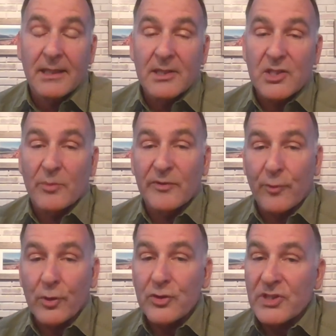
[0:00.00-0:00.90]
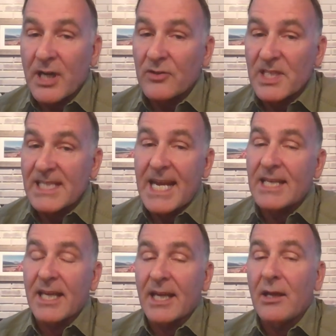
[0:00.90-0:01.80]
So before you start
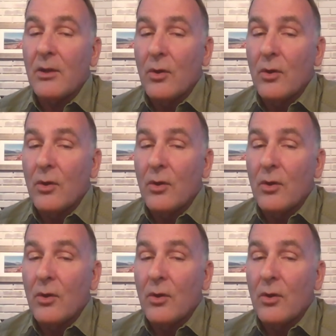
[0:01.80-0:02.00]
sanding